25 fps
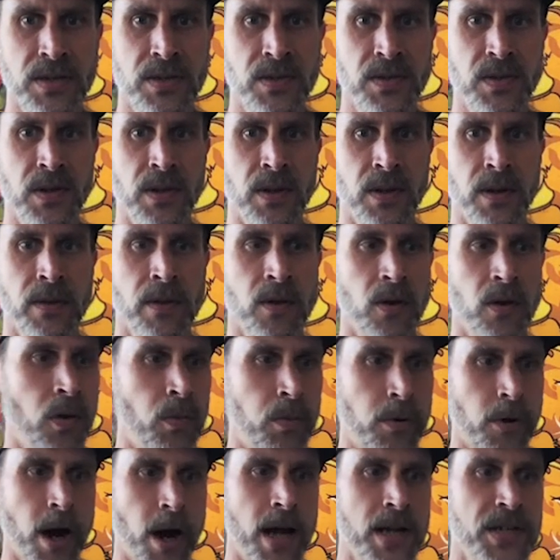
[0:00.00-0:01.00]
The whole
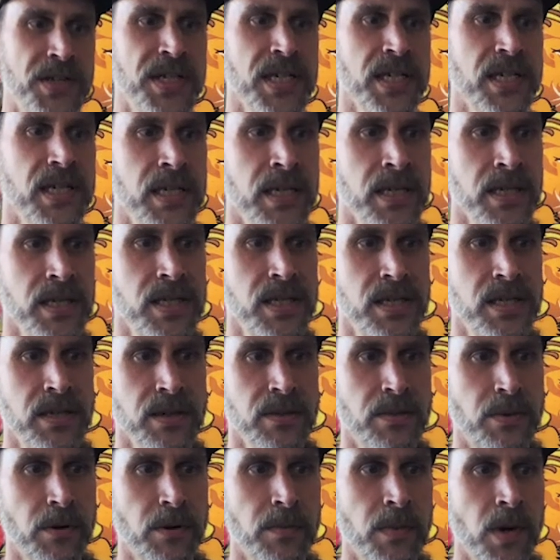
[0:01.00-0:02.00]
project is to
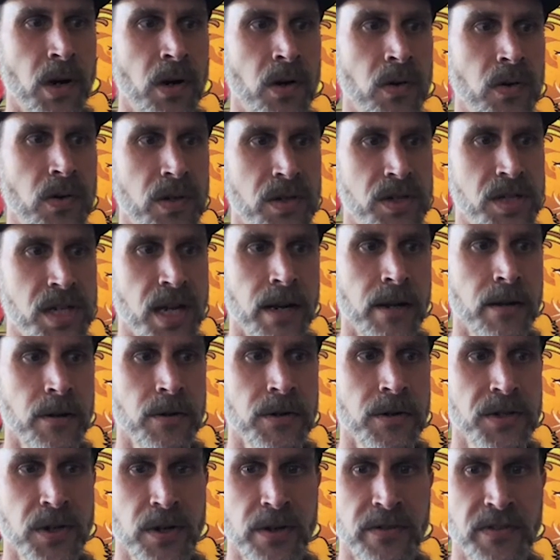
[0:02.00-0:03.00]
promote Sun and Earth
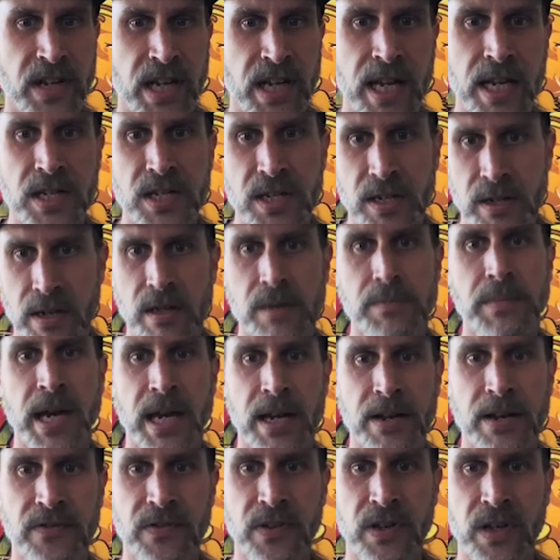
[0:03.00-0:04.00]
certification to the
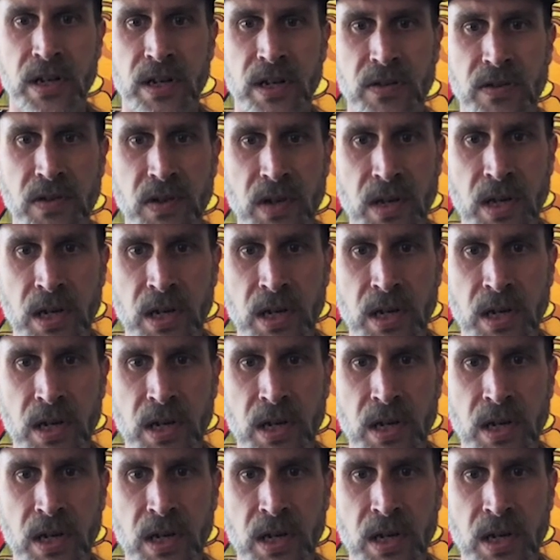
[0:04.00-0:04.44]
benefit of,